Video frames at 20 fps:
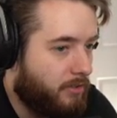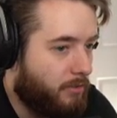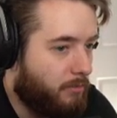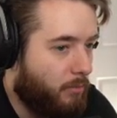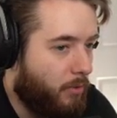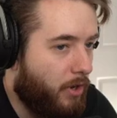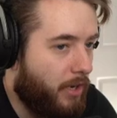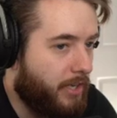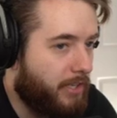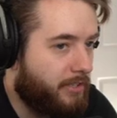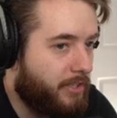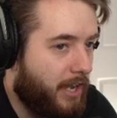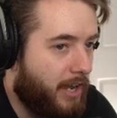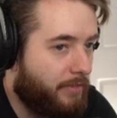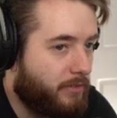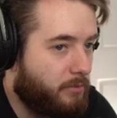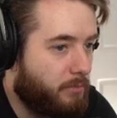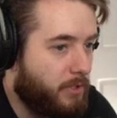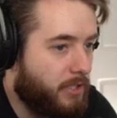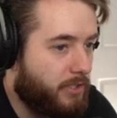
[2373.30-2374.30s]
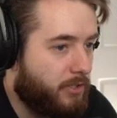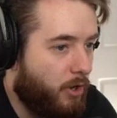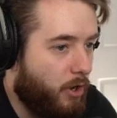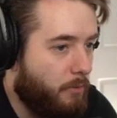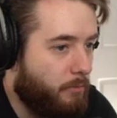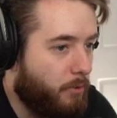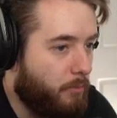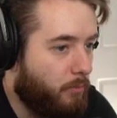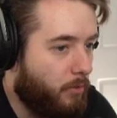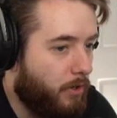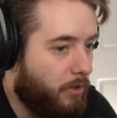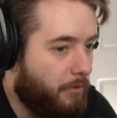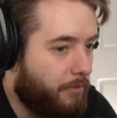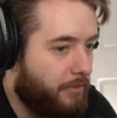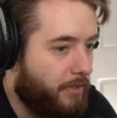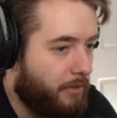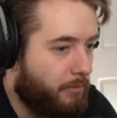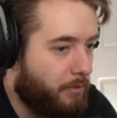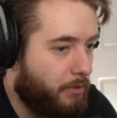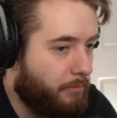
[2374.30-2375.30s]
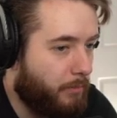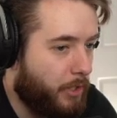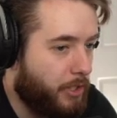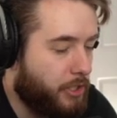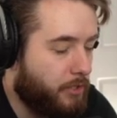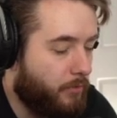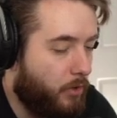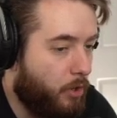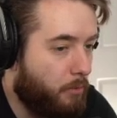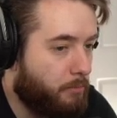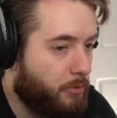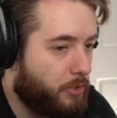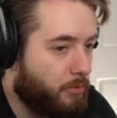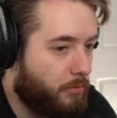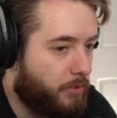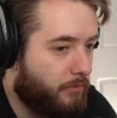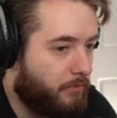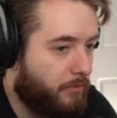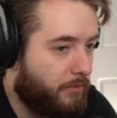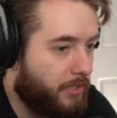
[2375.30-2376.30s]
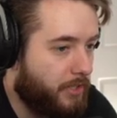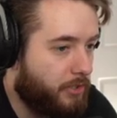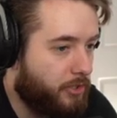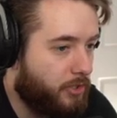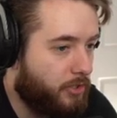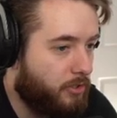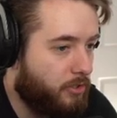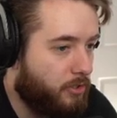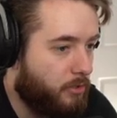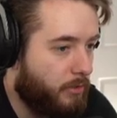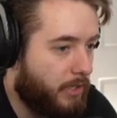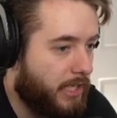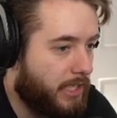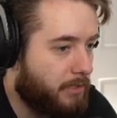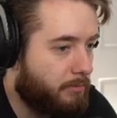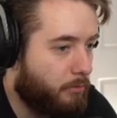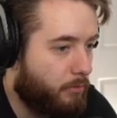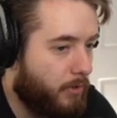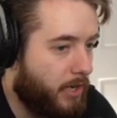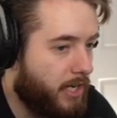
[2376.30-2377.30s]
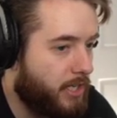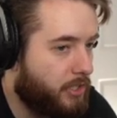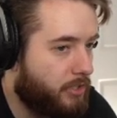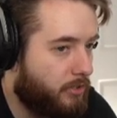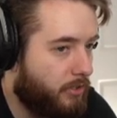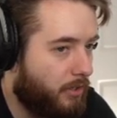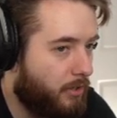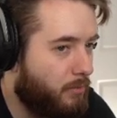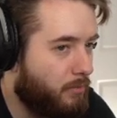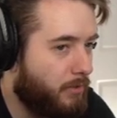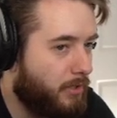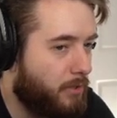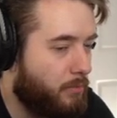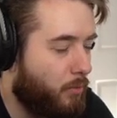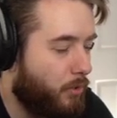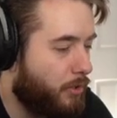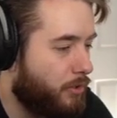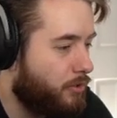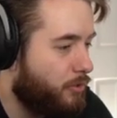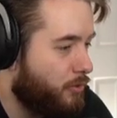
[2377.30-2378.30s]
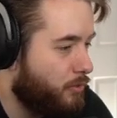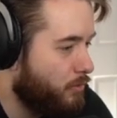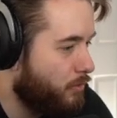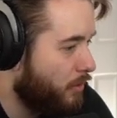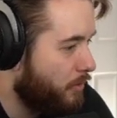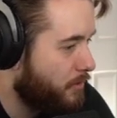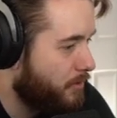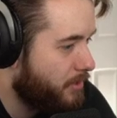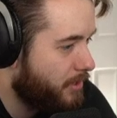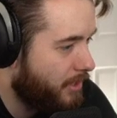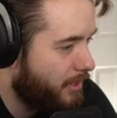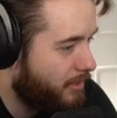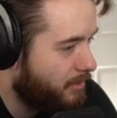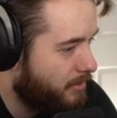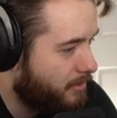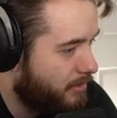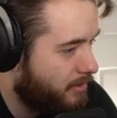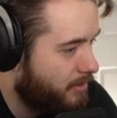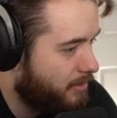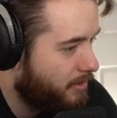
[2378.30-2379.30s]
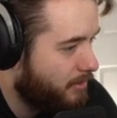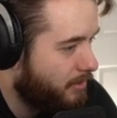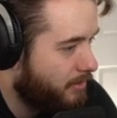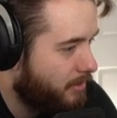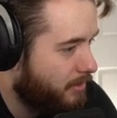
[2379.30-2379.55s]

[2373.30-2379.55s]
Why does it have to be this open world thing with a bunch of optional different things you can do and exploration? Like, I don't really want to do those things.